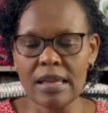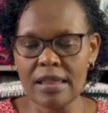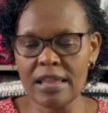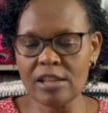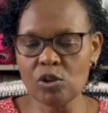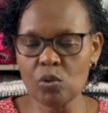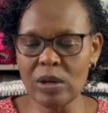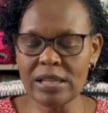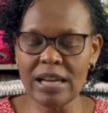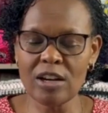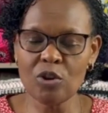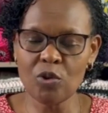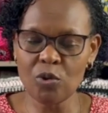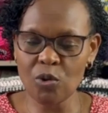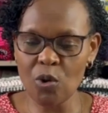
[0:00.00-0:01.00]
the sweater
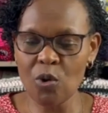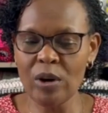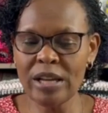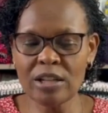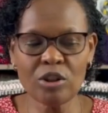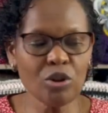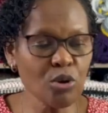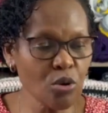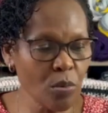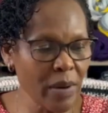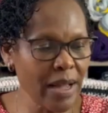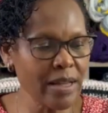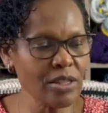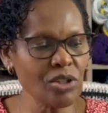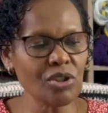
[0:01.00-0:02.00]
growing too
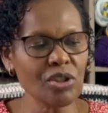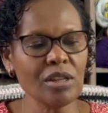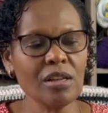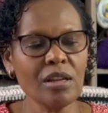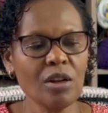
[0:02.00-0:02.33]
much,